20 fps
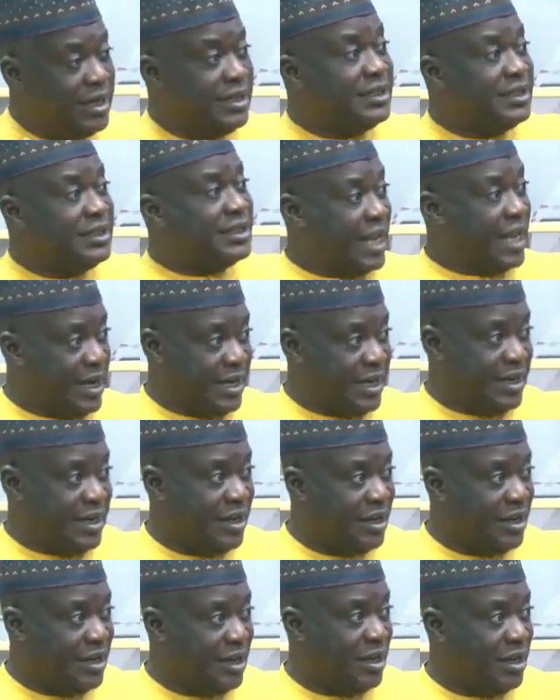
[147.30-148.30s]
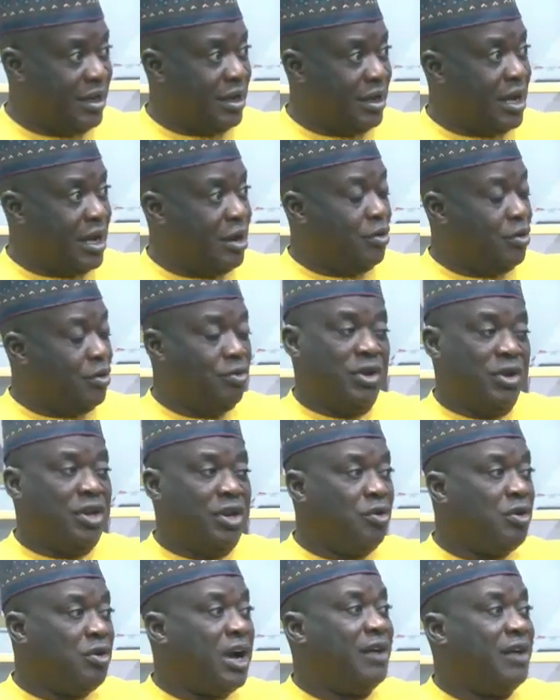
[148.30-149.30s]
say we
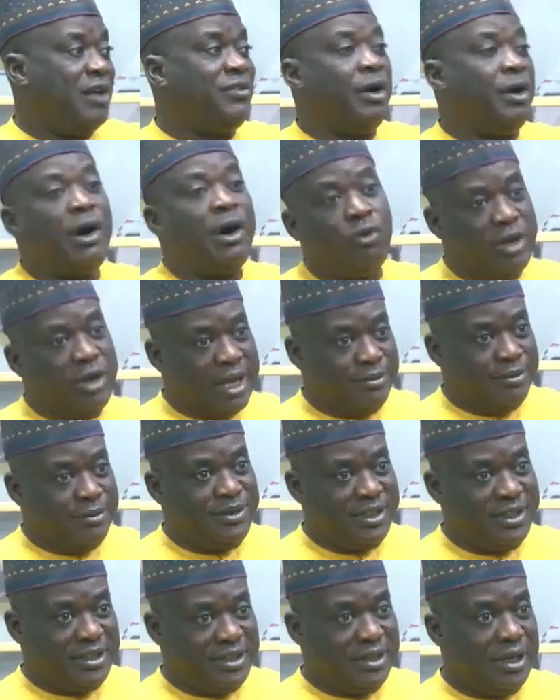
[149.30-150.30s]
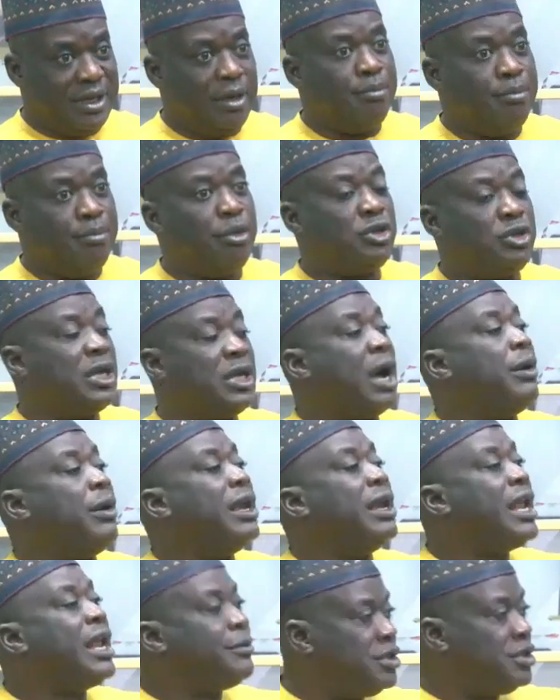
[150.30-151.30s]
don't have our own lapses, but our
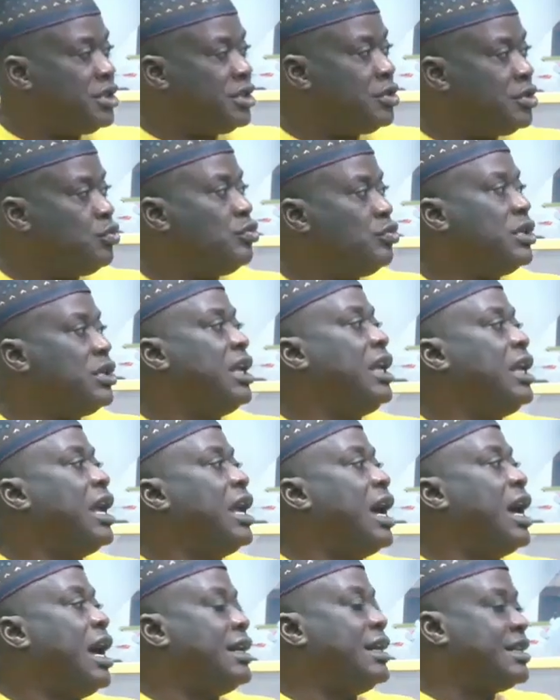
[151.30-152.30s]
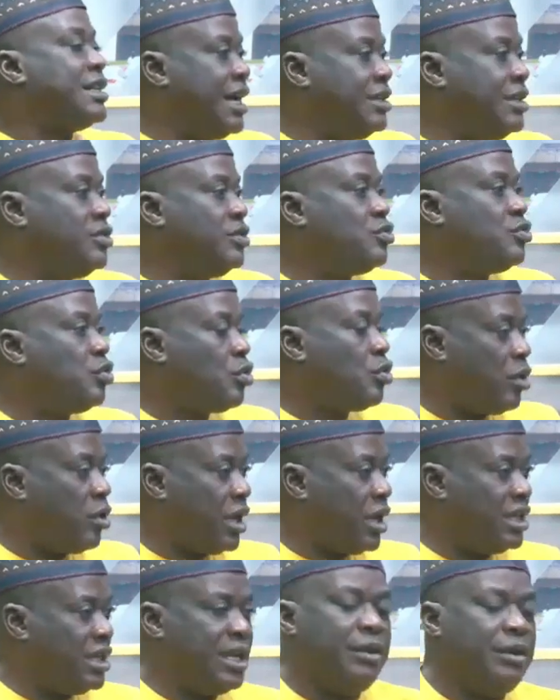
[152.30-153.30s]
lapses we are trying to
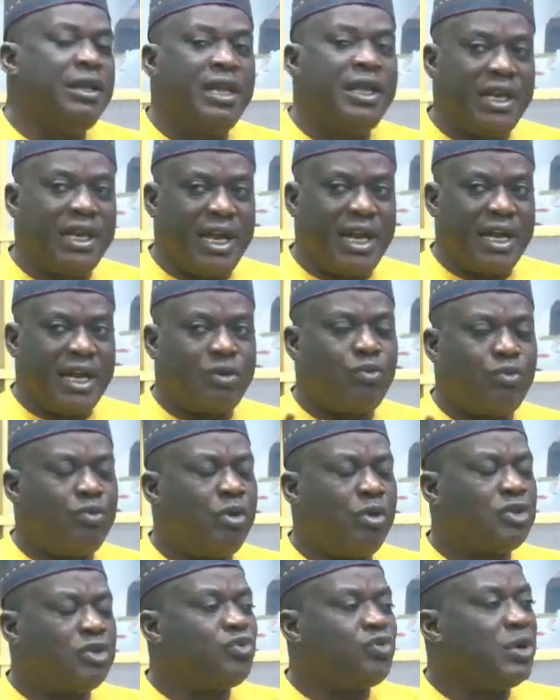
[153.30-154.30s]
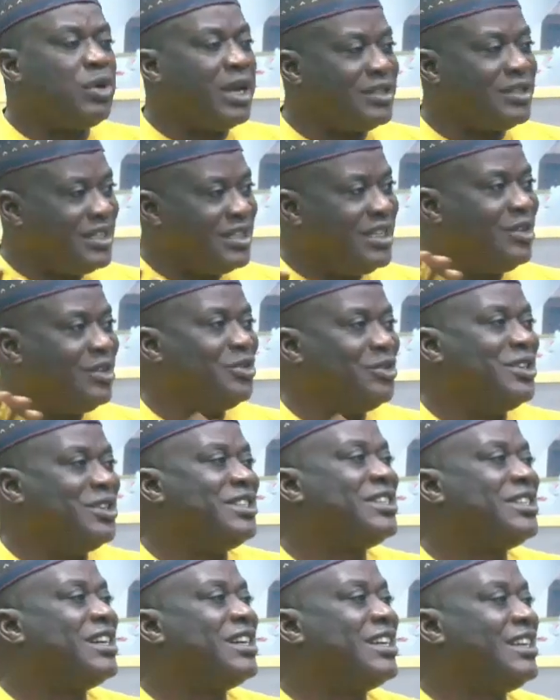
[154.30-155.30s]
correct them. Like what we are seeing on the
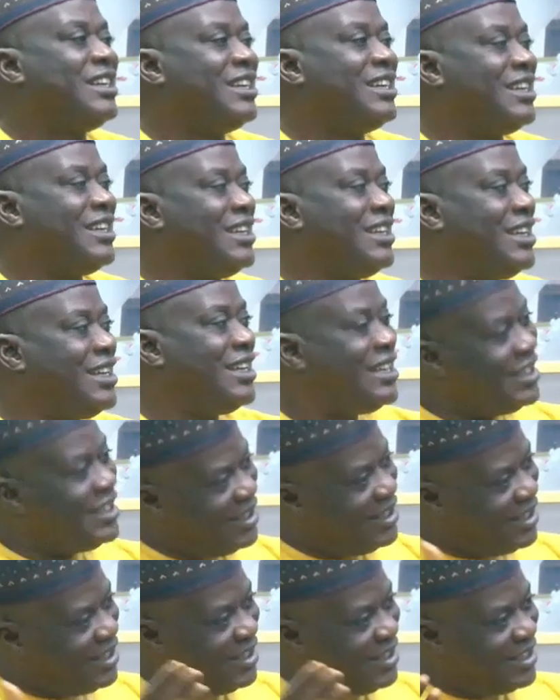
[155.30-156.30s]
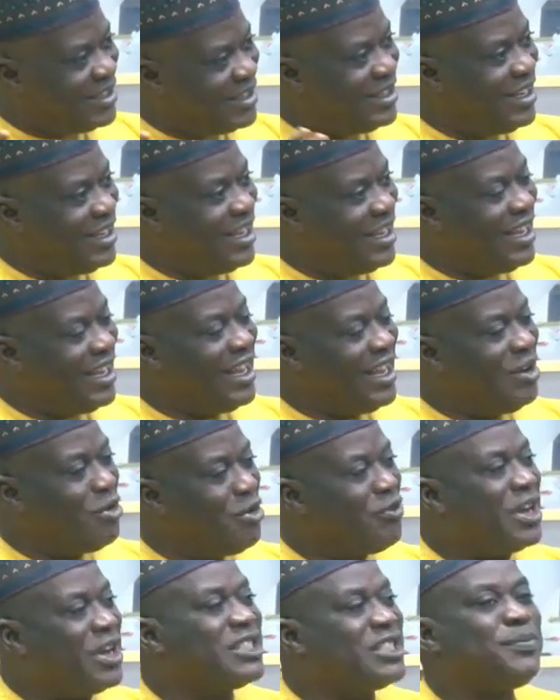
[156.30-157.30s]
screen. The
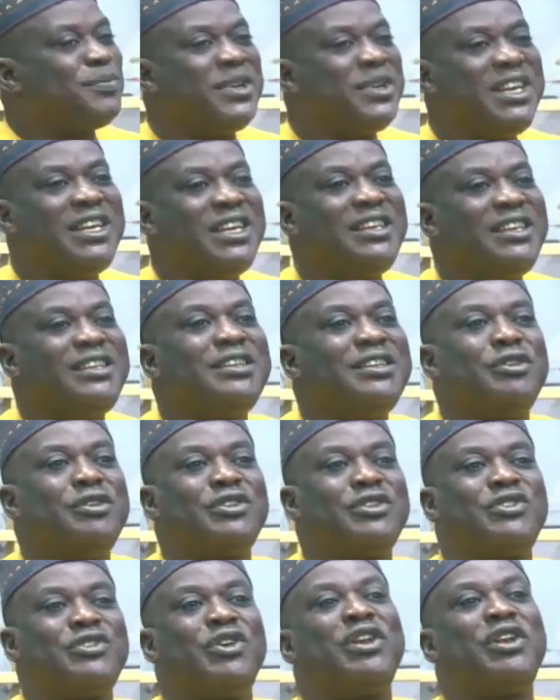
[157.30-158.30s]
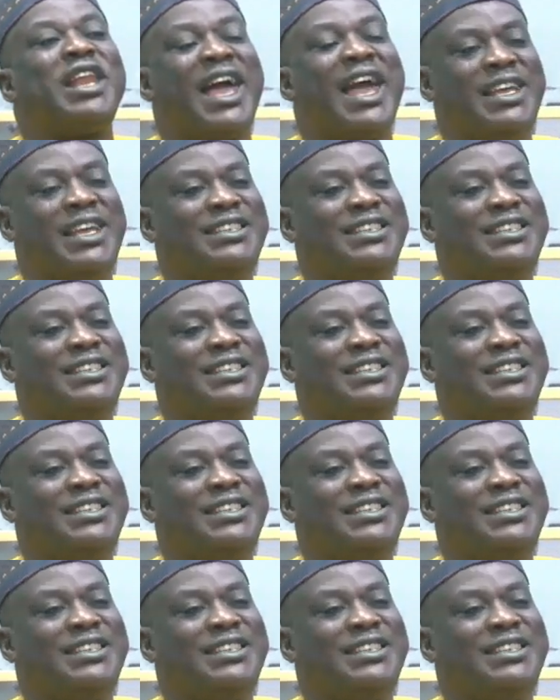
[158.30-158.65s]
overspeeding does not lie